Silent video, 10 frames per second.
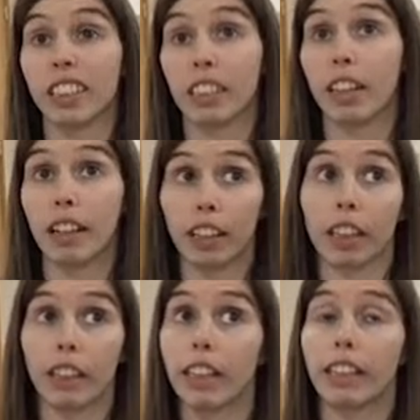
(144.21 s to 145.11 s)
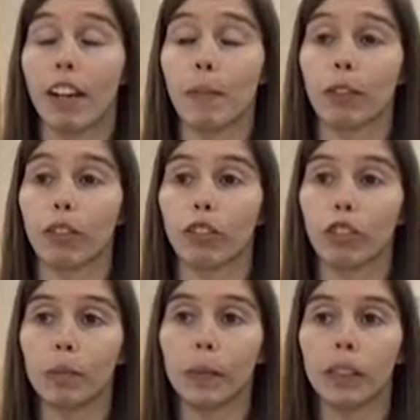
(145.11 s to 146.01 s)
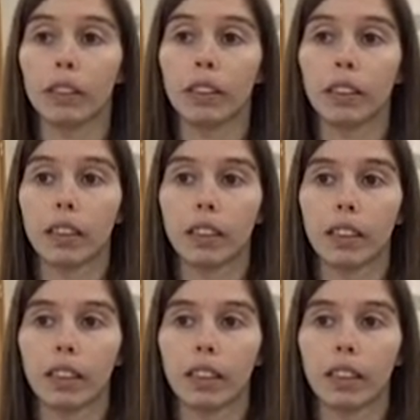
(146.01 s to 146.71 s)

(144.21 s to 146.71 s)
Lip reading: find it that they're able to contribute.